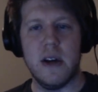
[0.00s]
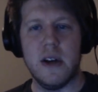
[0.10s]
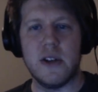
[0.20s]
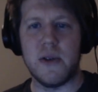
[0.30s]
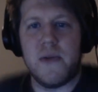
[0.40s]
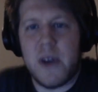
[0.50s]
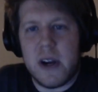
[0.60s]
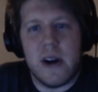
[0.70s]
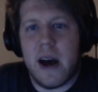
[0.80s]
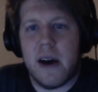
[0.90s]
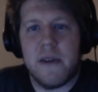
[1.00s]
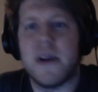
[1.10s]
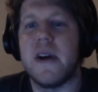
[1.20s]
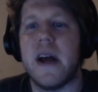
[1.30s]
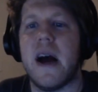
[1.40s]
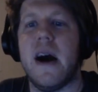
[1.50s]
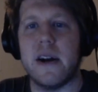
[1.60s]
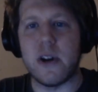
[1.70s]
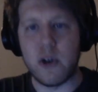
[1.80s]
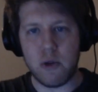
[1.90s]
So figuring out how
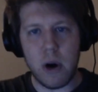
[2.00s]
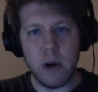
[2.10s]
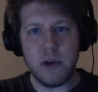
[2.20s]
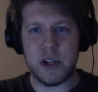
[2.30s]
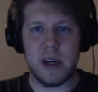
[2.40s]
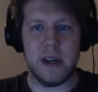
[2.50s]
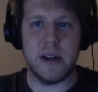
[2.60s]
to grow shit